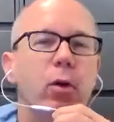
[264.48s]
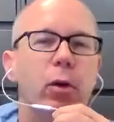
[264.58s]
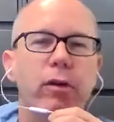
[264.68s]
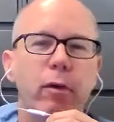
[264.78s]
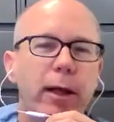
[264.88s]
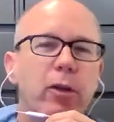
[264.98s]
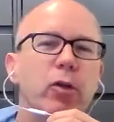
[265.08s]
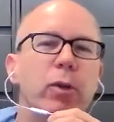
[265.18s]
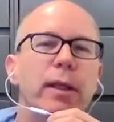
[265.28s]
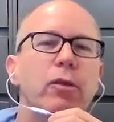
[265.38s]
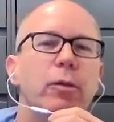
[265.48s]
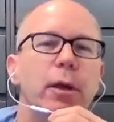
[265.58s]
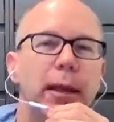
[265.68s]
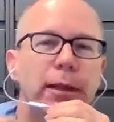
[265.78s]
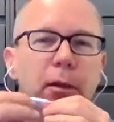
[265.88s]
And over the course of about 2
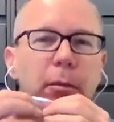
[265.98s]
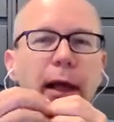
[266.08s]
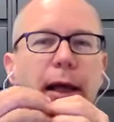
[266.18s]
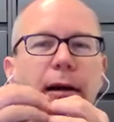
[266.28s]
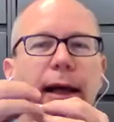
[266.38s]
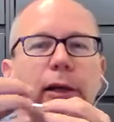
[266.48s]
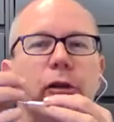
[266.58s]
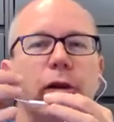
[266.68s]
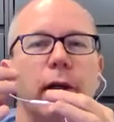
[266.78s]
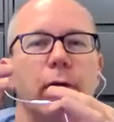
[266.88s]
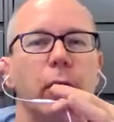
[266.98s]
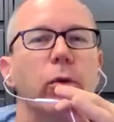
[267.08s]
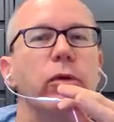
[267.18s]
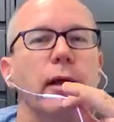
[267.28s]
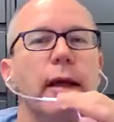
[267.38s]
weeks, 3 weeks, the bladder
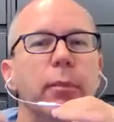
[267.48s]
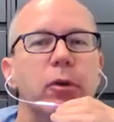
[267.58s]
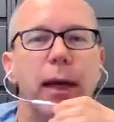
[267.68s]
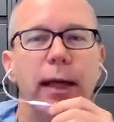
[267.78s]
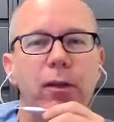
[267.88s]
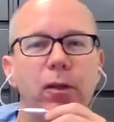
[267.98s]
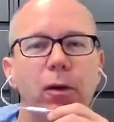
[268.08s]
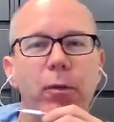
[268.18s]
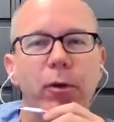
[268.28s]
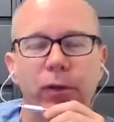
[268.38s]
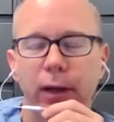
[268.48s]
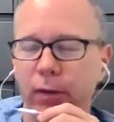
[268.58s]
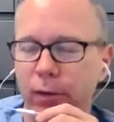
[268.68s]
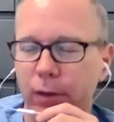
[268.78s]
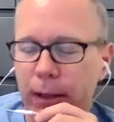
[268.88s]
actually grows and comes back to
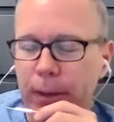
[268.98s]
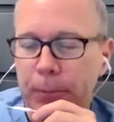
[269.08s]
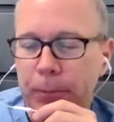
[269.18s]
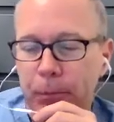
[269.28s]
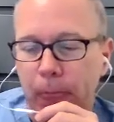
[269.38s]
normal size.